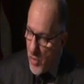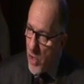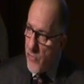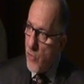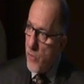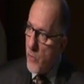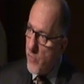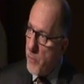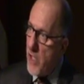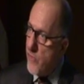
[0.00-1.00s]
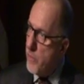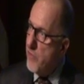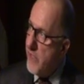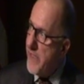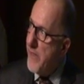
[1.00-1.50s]
also the
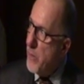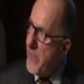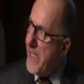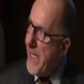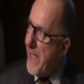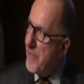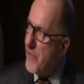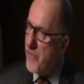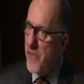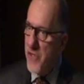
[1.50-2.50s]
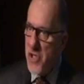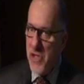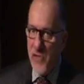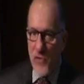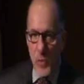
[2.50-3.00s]
responsibility that we have as
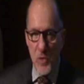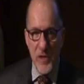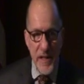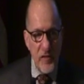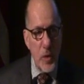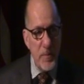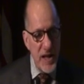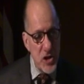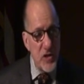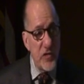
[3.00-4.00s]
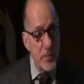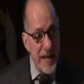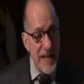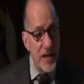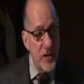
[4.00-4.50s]
physicians to relieve our patients'
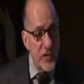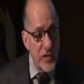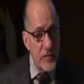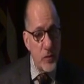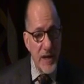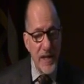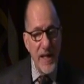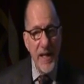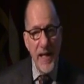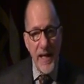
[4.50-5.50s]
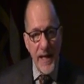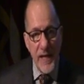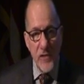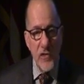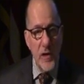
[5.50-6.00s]
pain and suffering.
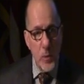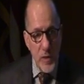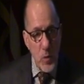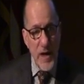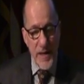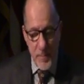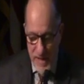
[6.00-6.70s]
And we wanted to